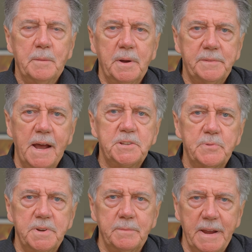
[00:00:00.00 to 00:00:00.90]
but that's
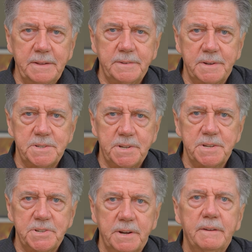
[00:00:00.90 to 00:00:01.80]
when you make the
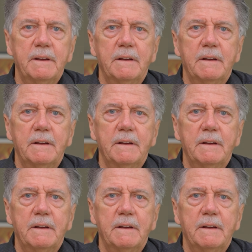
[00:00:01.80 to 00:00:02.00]
decision